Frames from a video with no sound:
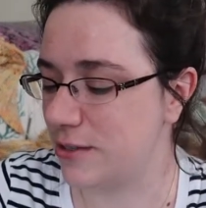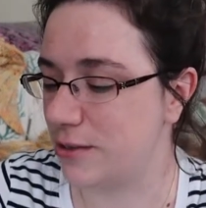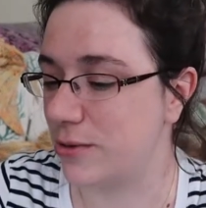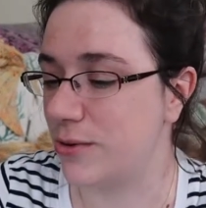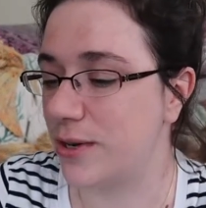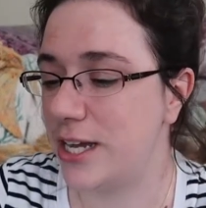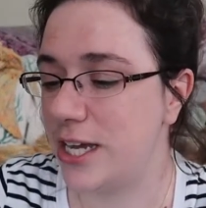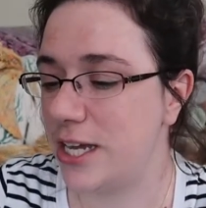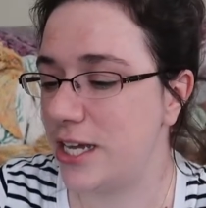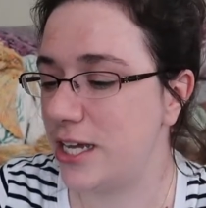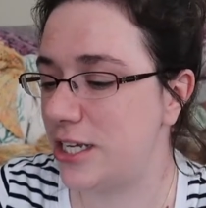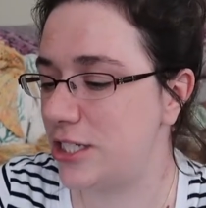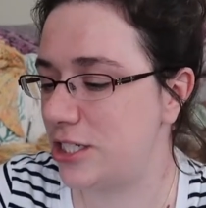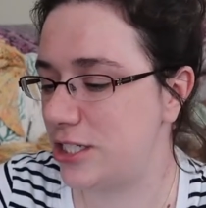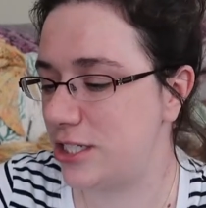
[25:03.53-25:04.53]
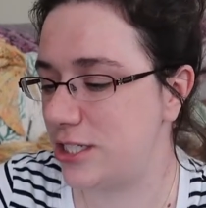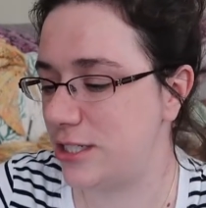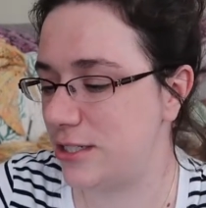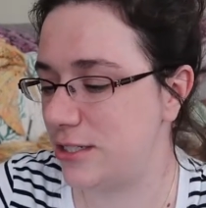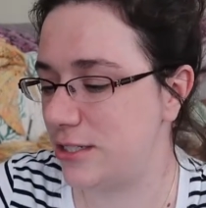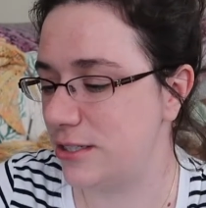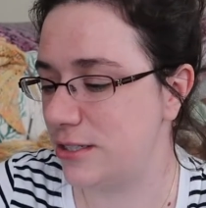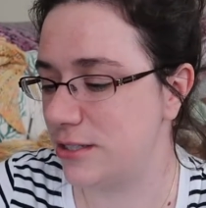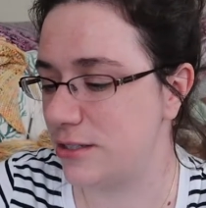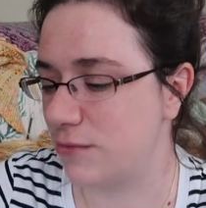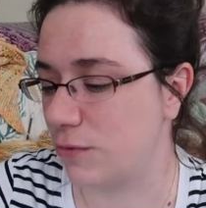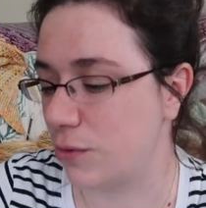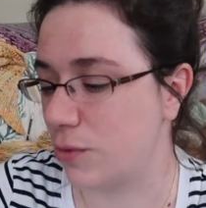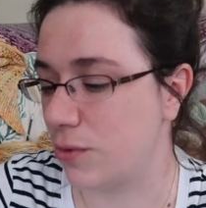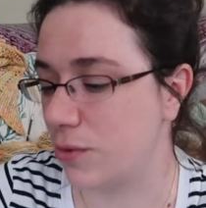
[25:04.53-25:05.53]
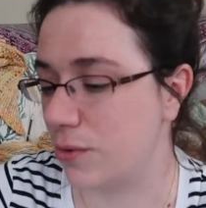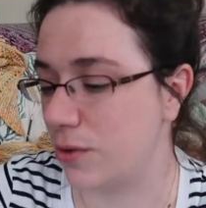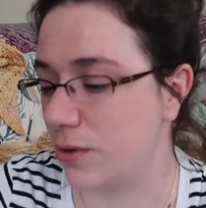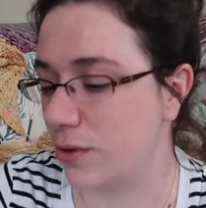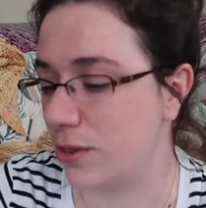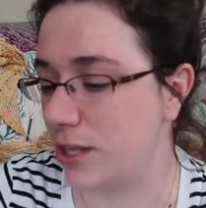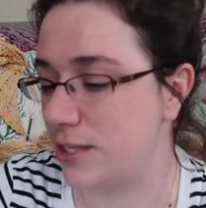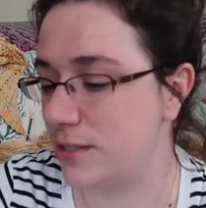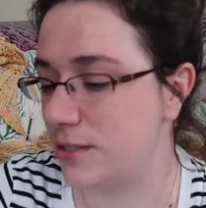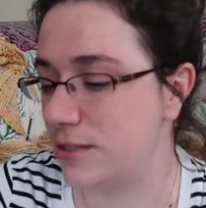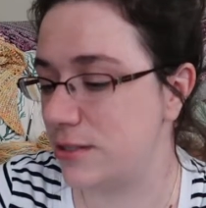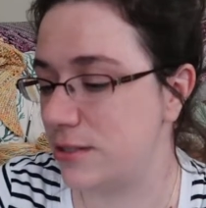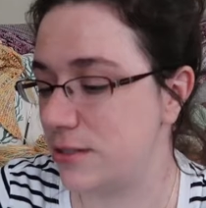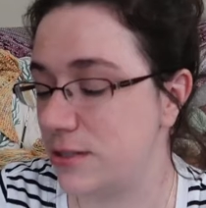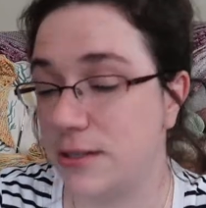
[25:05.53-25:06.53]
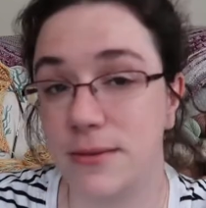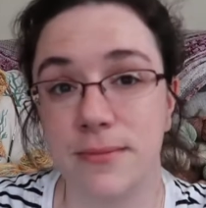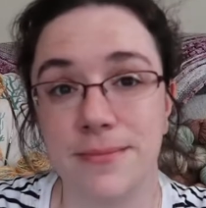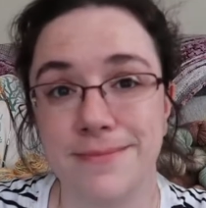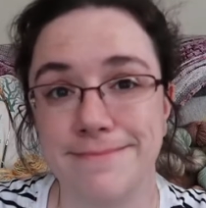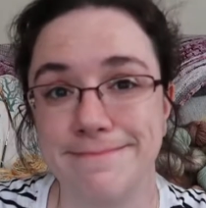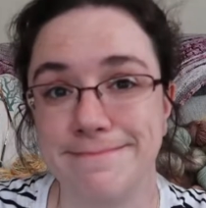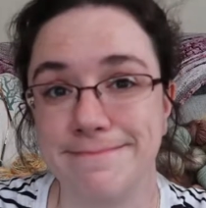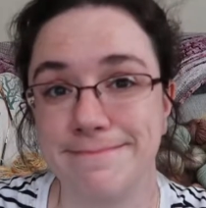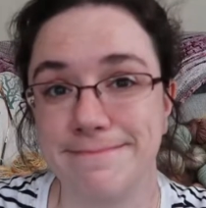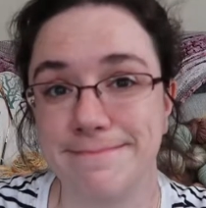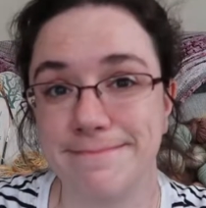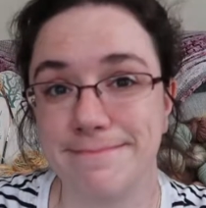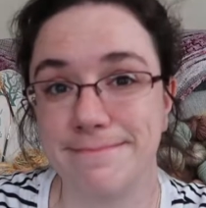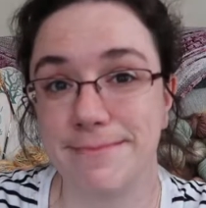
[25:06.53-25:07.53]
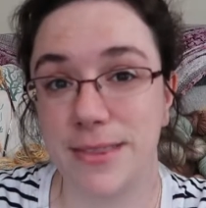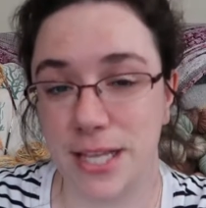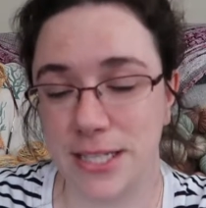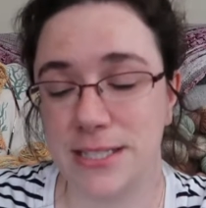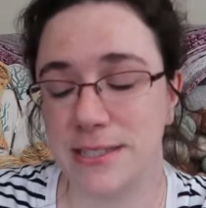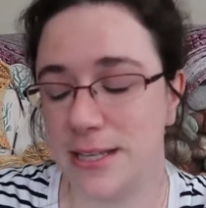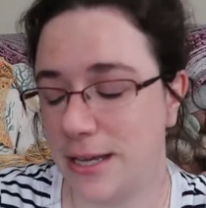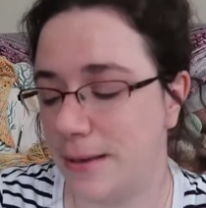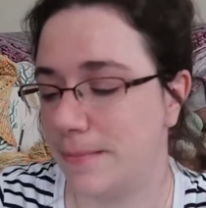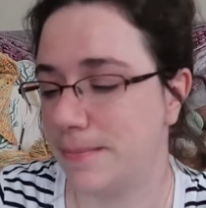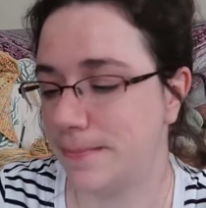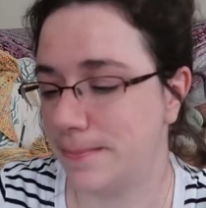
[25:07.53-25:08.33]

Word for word: The questions for this. Let's see.